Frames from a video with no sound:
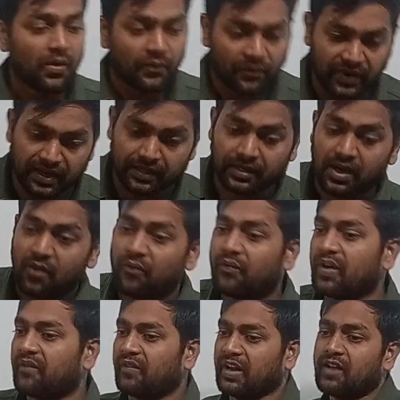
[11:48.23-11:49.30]

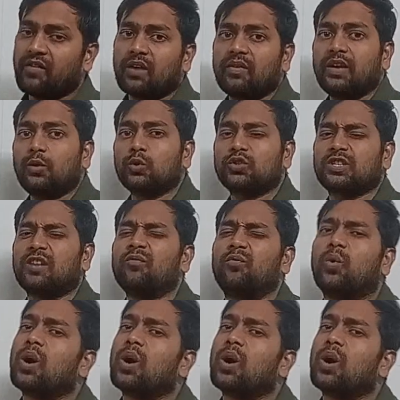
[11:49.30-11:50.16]
whenever we do some